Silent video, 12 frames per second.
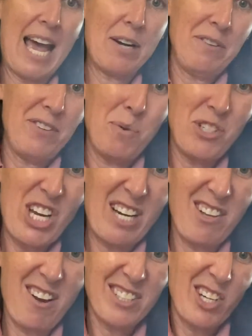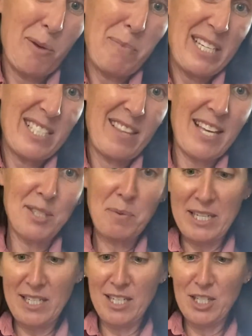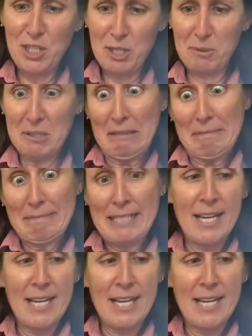I don't even know what channel locks are, but he said that's what he needed to use.